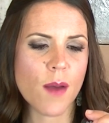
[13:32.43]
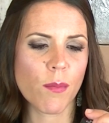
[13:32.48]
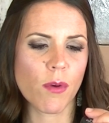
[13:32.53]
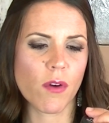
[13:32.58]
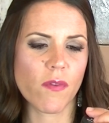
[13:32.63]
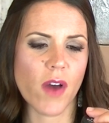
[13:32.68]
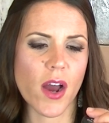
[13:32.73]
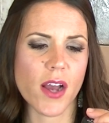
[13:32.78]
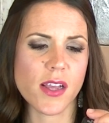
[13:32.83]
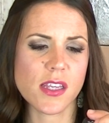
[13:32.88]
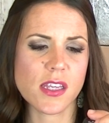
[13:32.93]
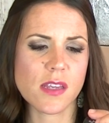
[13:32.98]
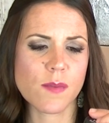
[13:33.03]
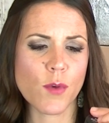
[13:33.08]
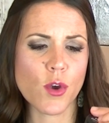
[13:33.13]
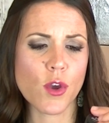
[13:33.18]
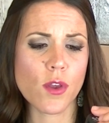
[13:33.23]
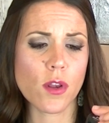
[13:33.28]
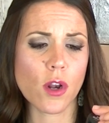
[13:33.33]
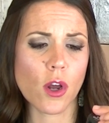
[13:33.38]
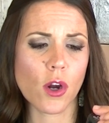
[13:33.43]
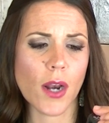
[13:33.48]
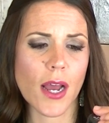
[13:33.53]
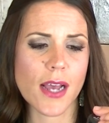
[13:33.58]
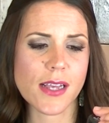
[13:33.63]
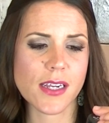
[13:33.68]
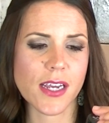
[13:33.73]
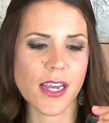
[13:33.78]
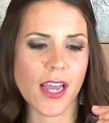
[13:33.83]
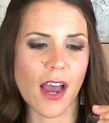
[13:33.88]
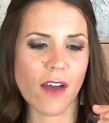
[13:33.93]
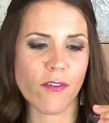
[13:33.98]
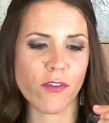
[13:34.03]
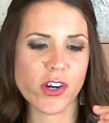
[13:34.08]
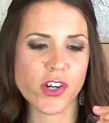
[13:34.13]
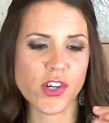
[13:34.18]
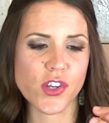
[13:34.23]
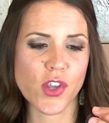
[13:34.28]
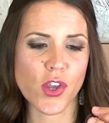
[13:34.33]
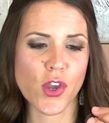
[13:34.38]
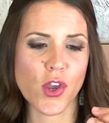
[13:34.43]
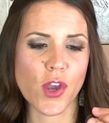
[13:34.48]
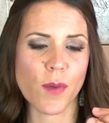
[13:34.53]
provides smooth smooth, long-lasting coverage so you